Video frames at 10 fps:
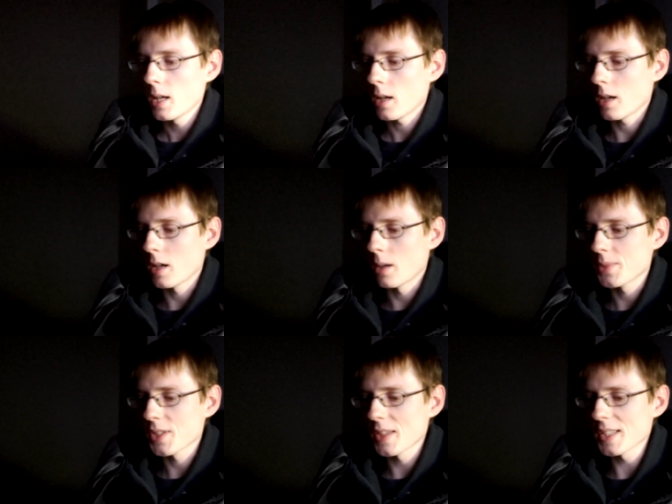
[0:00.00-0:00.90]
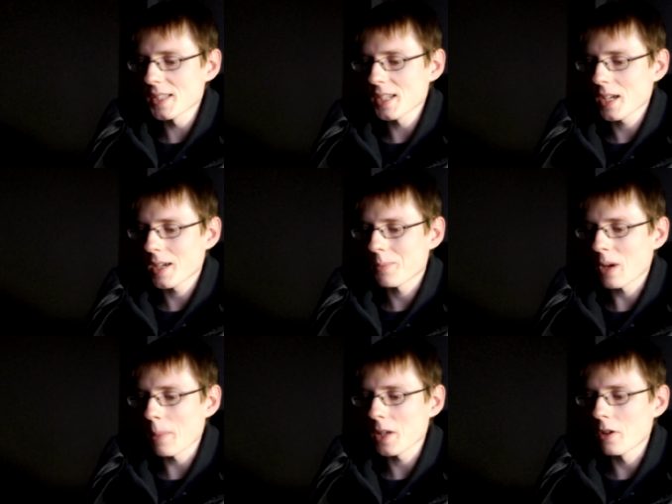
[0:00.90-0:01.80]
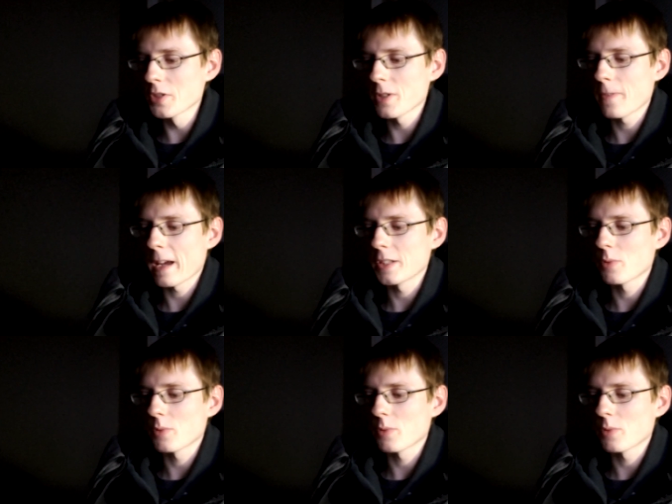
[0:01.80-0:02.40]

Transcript: Um, so this is a probably Yoshi fan